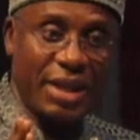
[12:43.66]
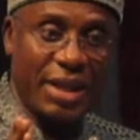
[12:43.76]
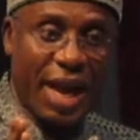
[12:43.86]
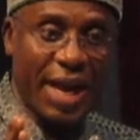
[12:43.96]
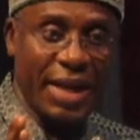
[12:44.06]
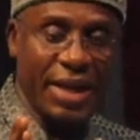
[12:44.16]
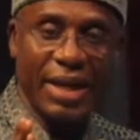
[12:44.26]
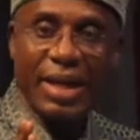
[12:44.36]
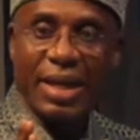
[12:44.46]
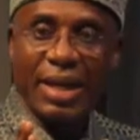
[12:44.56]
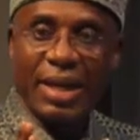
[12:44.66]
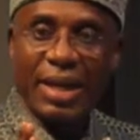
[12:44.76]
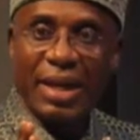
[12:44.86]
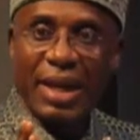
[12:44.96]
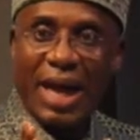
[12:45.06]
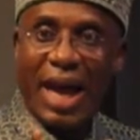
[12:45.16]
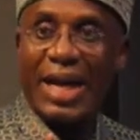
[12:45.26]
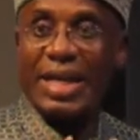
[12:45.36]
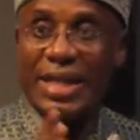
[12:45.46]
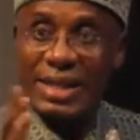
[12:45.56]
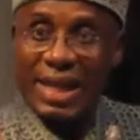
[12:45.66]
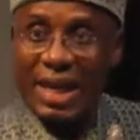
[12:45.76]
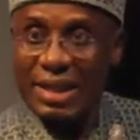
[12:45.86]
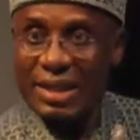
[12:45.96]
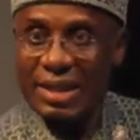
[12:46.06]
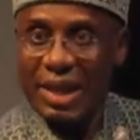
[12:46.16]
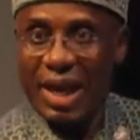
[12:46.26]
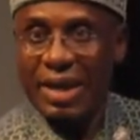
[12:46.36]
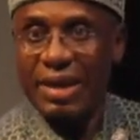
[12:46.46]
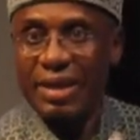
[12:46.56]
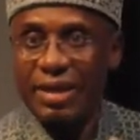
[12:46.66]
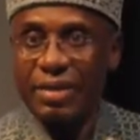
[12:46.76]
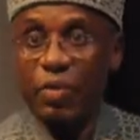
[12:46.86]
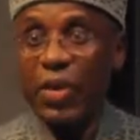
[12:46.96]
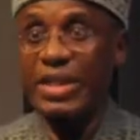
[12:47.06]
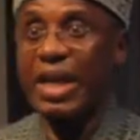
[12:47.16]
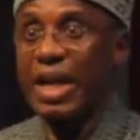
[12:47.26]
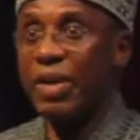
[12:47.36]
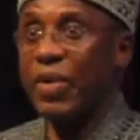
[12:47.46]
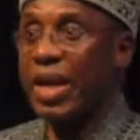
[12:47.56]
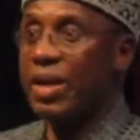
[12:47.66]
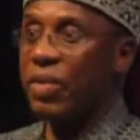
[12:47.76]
Line and the Eastern Line. Western Line, when